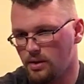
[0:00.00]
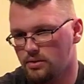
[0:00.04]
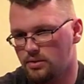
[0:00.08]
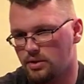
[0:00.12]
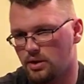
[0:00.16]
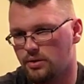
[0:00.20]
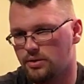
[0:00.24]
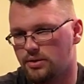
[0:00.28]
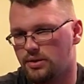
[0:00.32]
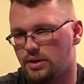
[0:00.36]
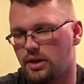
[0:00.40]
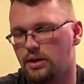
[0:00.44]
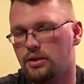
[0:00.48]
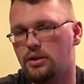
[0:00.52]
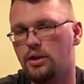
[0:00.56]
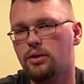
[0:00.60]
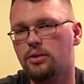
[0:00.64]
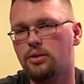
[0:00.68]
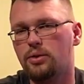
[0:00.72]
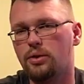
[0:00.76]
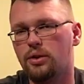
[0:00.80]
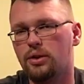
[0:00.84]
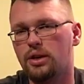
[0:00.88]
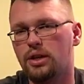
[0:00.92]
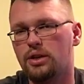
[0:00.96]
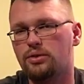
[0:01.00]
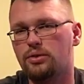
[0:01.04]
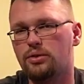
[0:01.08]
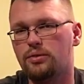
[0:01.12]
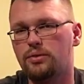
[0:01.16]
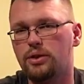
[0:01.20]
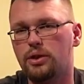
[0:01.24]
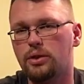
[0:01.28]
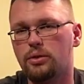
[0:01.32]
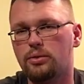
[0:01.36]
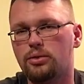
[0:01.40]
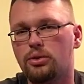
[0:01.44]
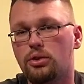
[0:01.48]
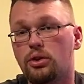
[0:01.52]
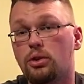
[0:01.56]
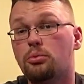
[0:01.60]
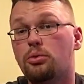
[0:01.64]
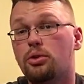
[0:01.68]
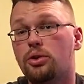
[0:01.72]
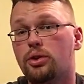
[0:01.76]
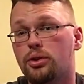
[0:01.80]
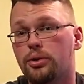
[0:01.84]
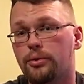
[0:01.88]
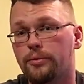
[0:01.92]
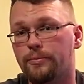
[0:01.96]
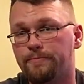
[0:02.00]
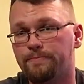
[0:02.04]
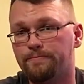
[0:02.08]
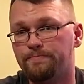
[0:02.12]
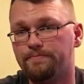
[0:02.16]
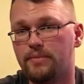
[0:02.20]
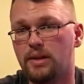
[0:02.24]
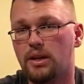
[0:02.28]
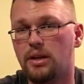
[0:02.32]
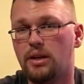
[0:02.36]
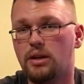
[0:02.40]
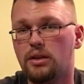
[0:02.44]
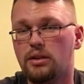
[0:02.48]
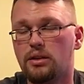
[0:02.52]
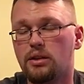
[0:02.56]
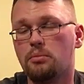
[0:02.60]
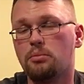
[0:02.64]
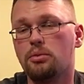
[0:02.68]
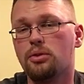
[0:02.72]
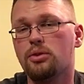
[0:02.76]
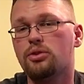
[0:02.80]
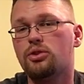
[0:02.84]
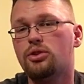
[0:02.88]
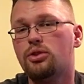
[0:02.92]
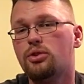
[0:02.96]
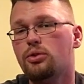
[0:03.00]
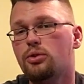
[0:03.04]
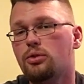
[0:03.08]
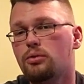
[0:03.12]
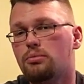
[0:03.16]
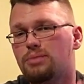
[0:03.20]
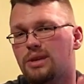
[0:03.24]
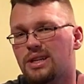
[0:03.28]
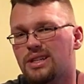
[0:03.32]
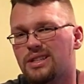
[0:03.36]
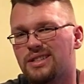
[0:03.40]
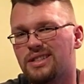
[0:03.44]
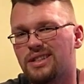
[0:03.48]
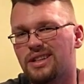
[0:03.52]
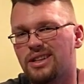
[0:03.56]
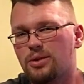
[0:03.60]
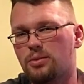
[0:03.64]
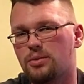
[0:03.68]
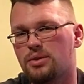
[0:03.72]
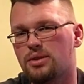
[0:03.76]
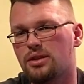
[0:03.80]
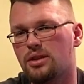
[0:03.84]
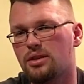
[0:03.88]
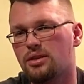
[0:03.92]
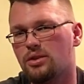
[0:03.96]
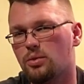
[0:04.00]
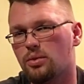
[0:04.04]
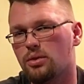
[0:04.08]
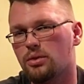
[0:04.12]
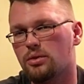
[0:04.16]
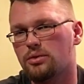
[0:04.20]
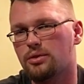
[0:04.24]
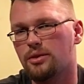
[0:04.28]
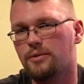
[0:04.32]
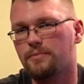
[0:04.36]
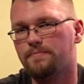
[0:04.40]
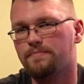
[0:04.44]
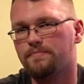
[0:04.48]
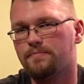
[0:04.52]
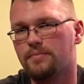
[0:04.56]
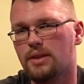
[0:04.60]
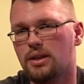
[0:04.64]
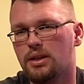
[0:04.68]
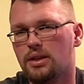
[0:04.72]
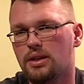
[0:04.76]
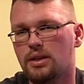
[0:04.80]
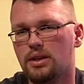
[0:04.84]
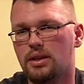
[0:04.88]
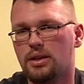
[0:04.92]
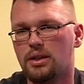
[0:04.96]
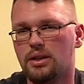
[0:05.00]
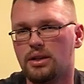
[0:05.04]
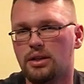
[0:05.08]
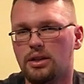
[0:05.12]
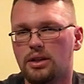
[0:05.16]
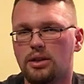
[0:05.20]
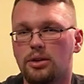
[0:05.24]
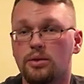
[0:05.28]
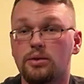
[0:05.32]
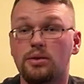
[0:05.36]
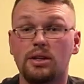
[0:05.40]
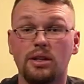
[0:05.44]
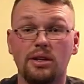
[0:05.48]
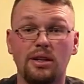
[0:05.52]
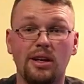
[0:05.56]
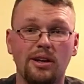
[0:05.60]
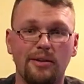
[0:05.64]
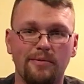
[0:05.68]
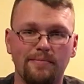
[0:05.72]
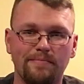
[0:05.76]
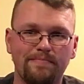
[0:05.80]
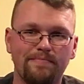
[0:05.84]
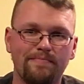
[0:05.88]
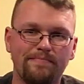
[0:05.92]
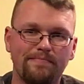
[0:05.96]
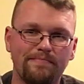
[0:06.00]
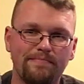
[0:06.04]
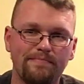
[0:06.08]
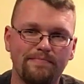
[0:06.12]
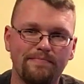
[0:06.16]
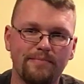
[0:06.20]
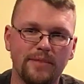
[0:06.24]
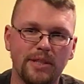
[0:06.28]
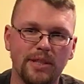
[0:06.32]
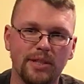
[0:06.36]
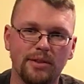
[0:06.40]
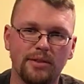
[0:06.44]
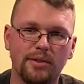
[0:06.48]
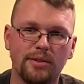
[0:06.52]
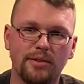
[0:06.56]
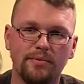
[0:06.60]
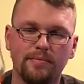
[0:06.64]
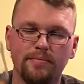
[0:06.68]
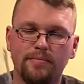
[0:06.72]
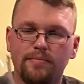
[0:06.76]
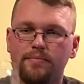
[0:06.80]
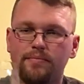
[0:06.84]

So stay tuned to our next review on Tullamore Dew, number 2 best-selling whiskey in the world. We'll see you then. Cheers.